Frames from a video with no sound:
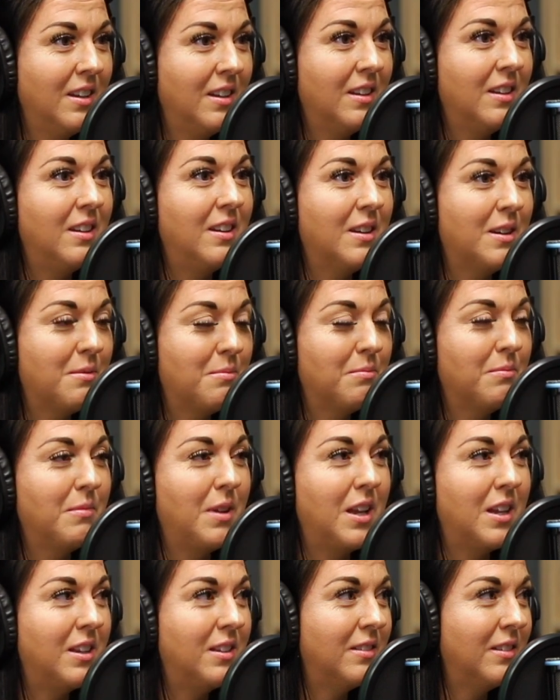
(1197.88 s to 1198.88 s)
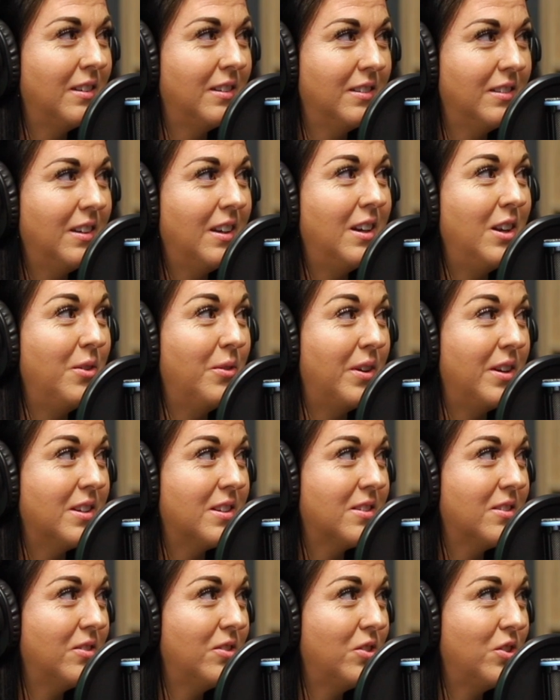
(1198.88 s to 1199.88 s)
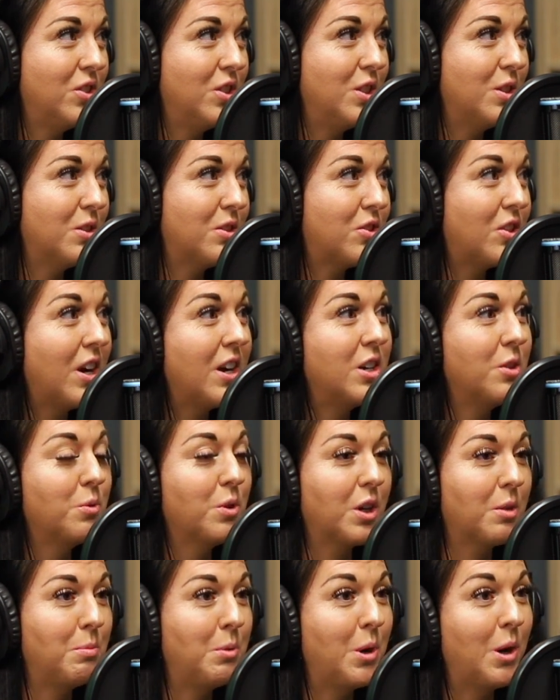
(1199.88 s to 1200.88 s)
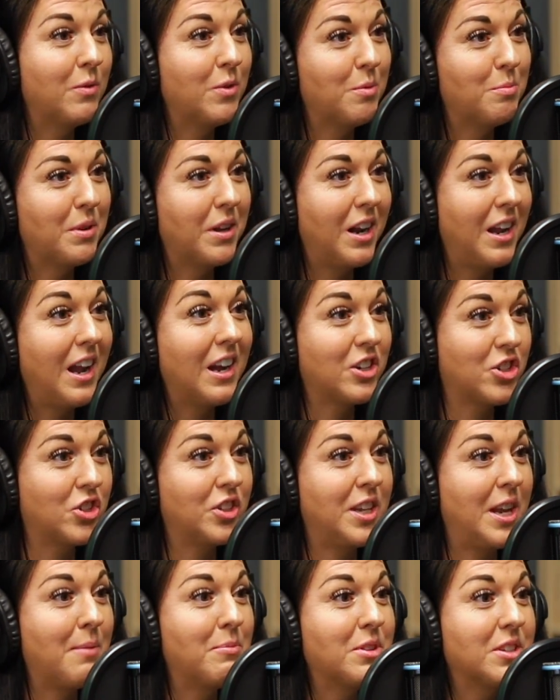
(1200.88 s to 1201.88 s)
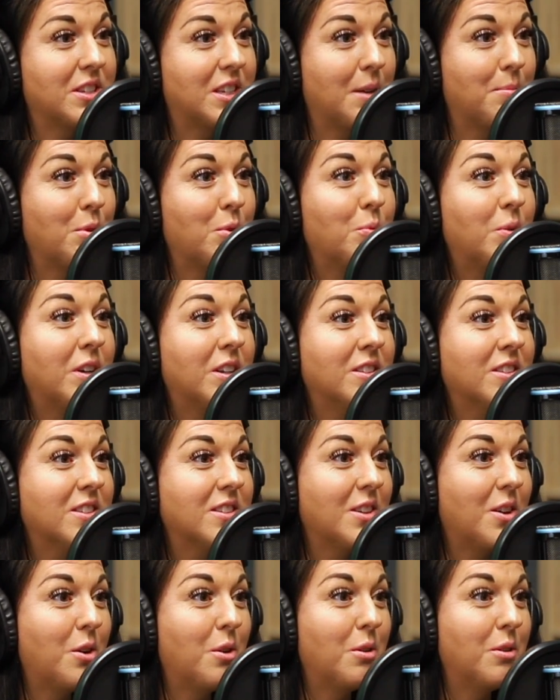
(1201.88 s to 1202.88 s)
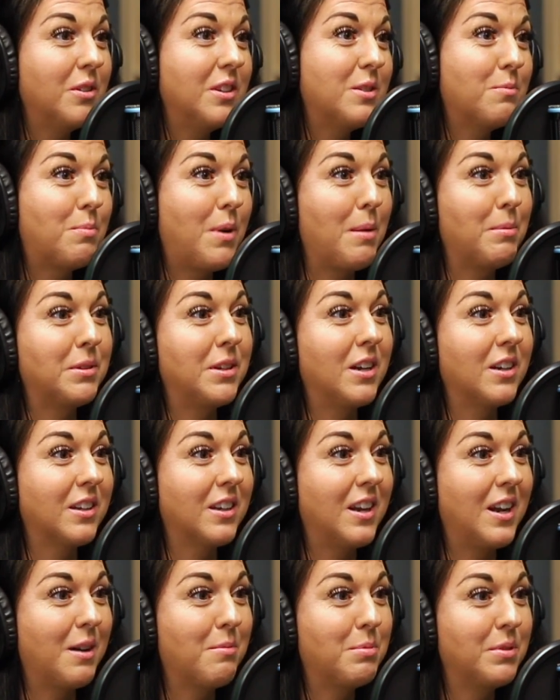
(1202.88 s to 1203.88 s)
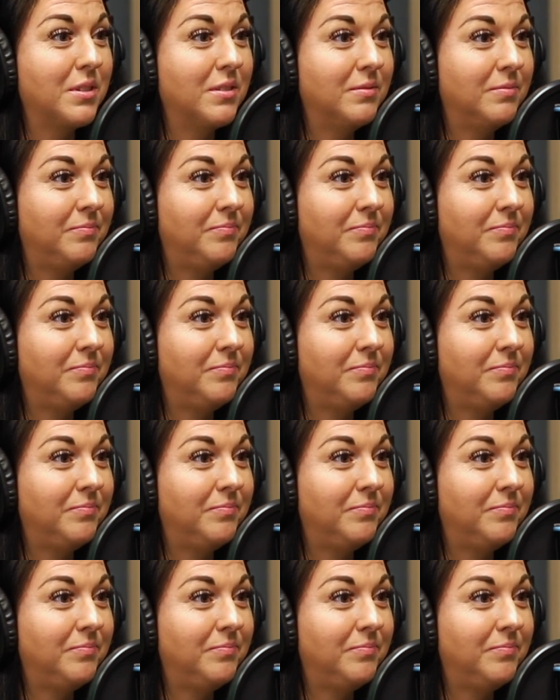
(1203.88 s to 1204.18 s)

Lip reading: Yep. And anyways, she's trying to work me over, but I actually am the stubborn one, so it's probably not going to happen.